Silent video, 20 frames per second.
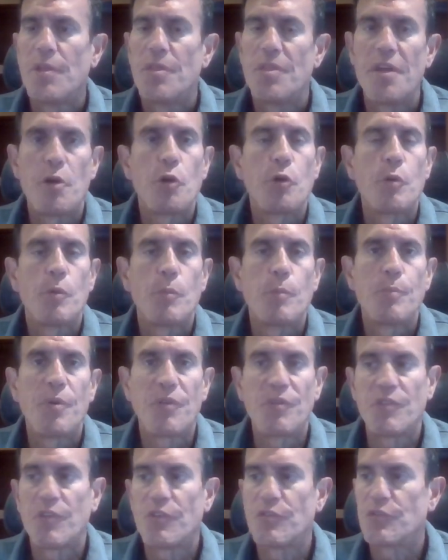their
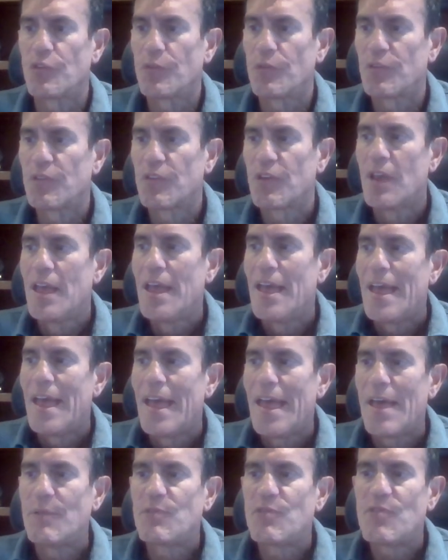positions.
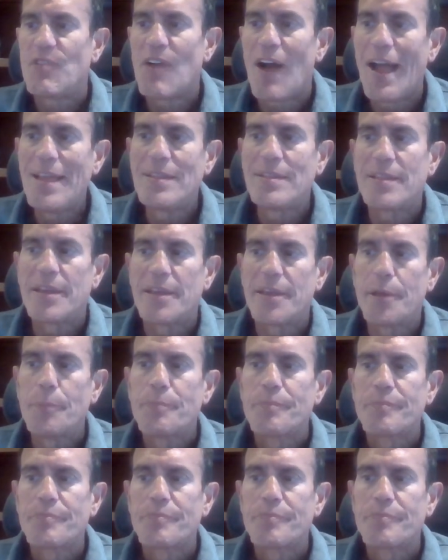And finally,